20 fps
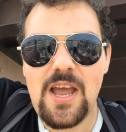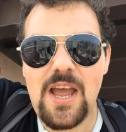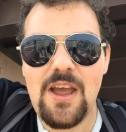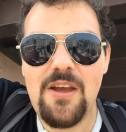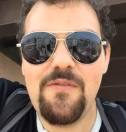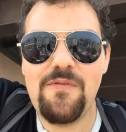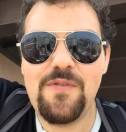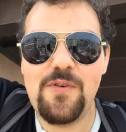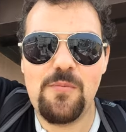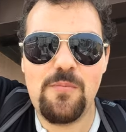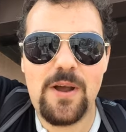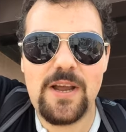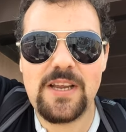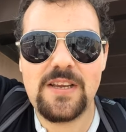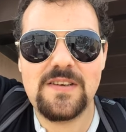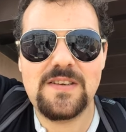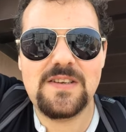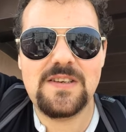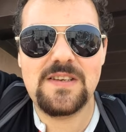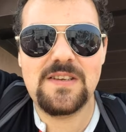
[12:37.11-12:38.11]
if your
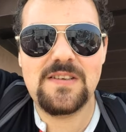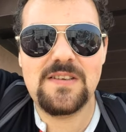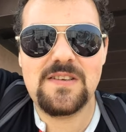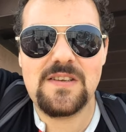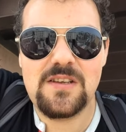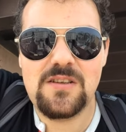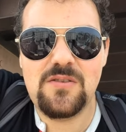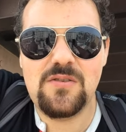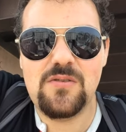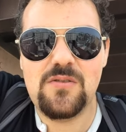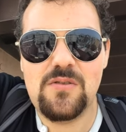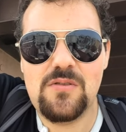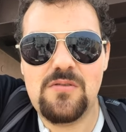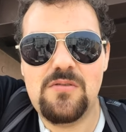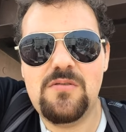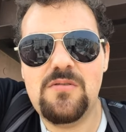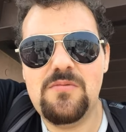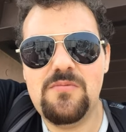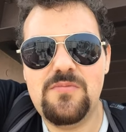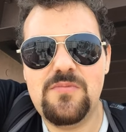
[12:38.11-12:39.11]
bank sees that
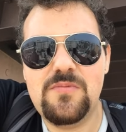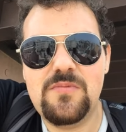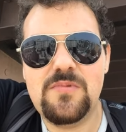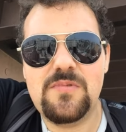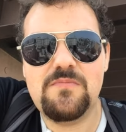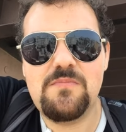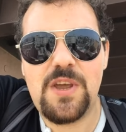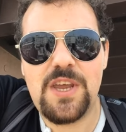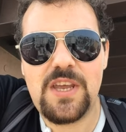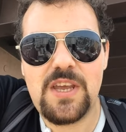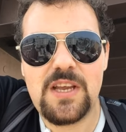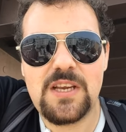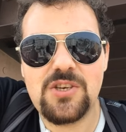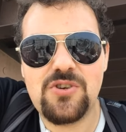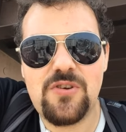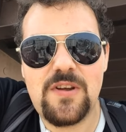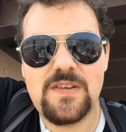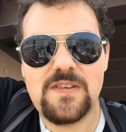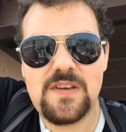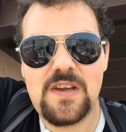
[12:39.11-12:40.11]
you're making
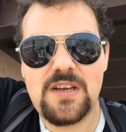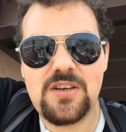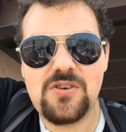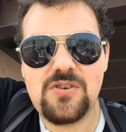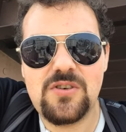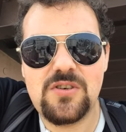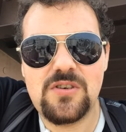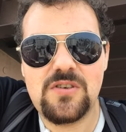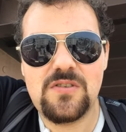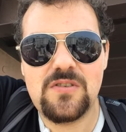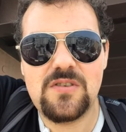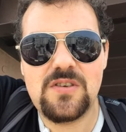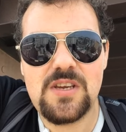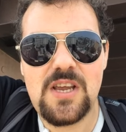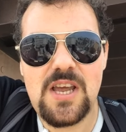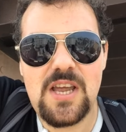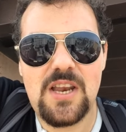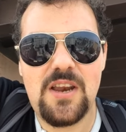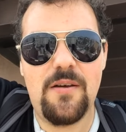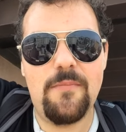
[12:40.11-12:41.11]
transactions
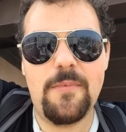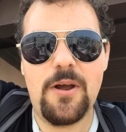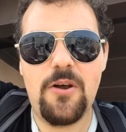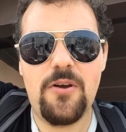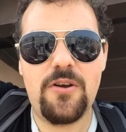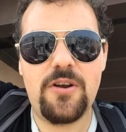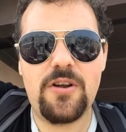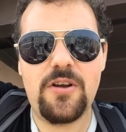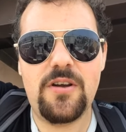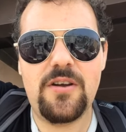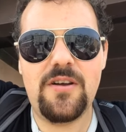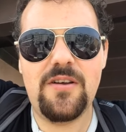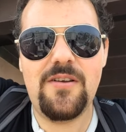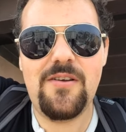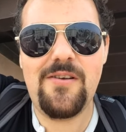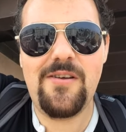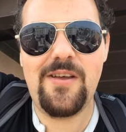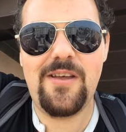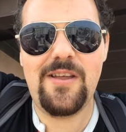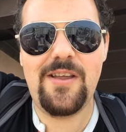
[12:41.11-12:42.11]
in America
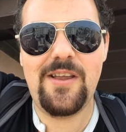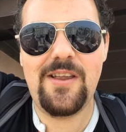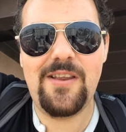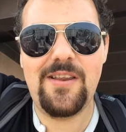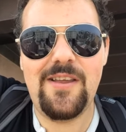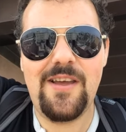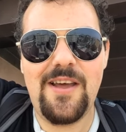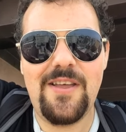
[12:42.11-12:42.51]
and,